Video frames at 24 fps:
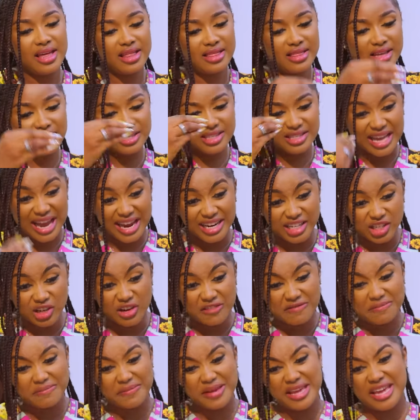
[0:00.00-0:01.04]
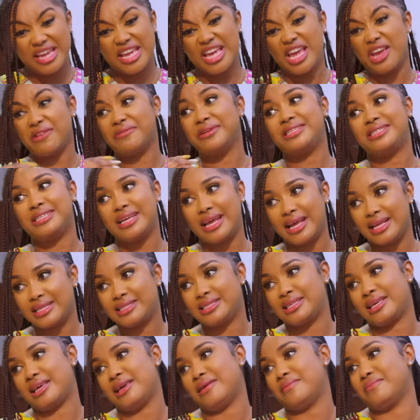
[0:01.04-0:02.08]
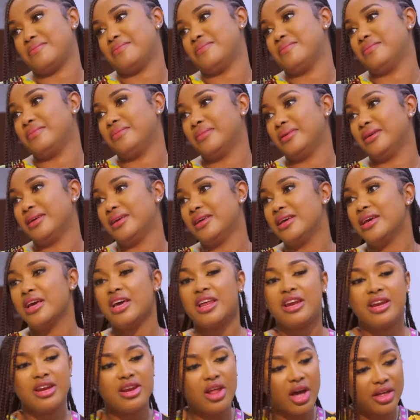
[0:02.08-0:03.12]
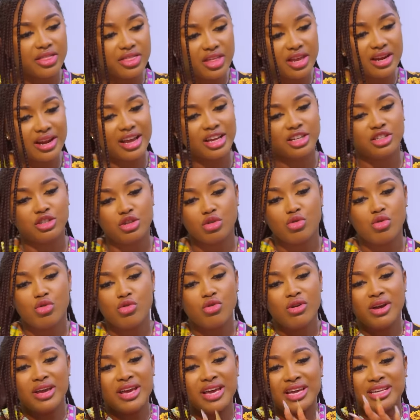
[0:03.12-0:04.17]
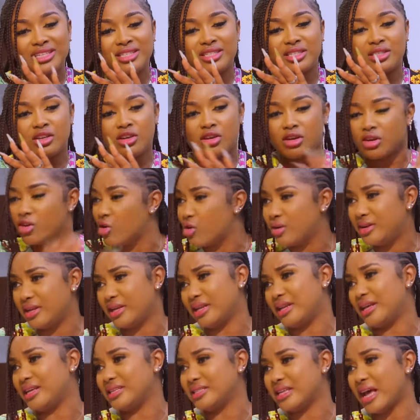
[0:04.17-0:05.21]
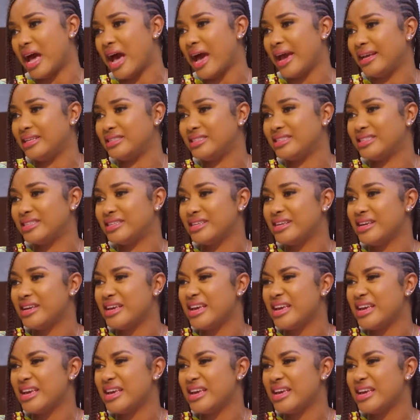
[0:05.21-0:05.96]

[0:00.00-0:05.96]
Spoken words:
The sight of me irritates him. Nothing I do is good in his eyes.